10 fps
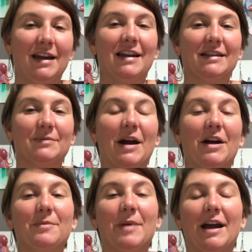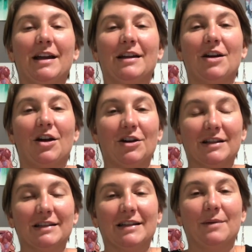inspired by an
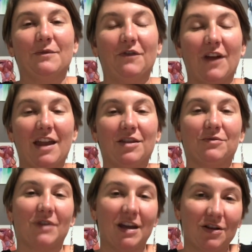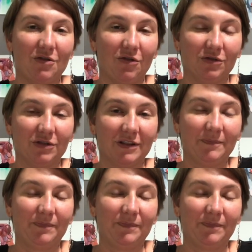artist named Faith Ringgold.